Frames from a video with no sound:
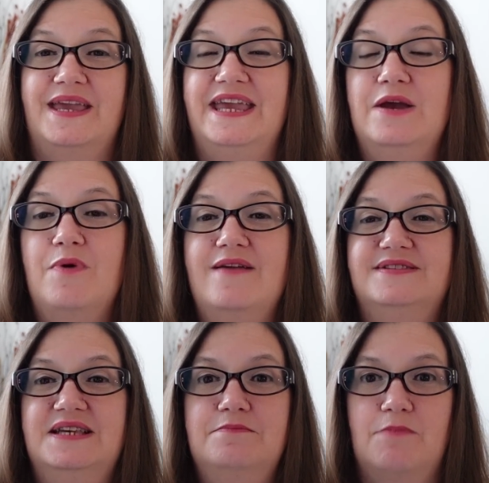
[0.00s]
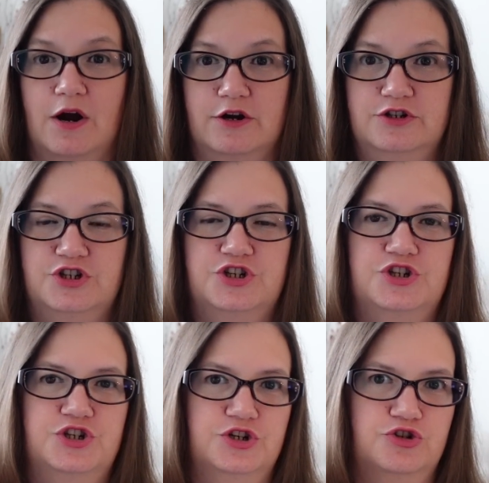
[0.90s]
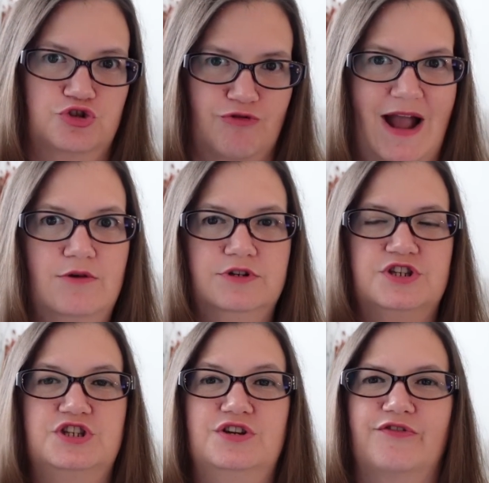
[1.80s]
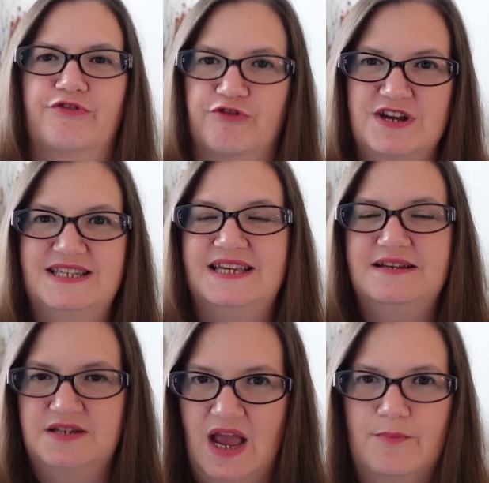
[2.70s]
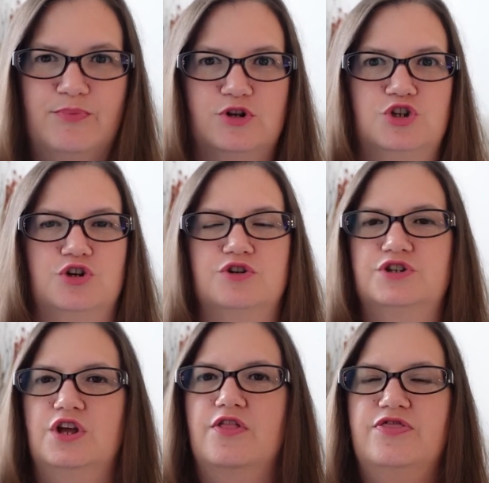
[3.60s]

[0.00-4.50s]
heat waves in March to droughts to freezing temperatures,